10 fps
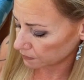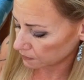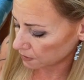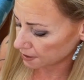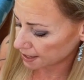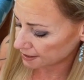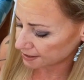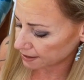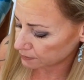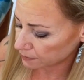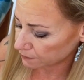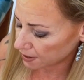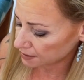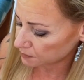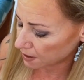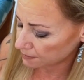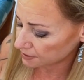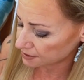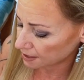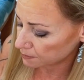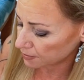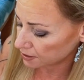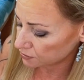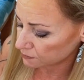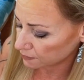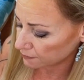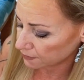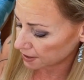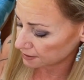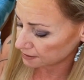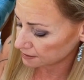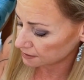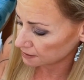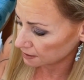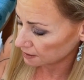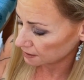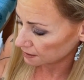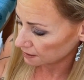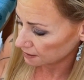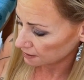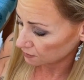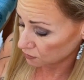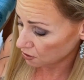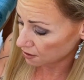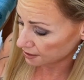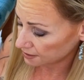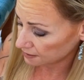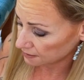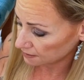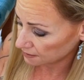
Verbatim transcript: Got to get together with friends, perhaps a celebration with friends or colleagues.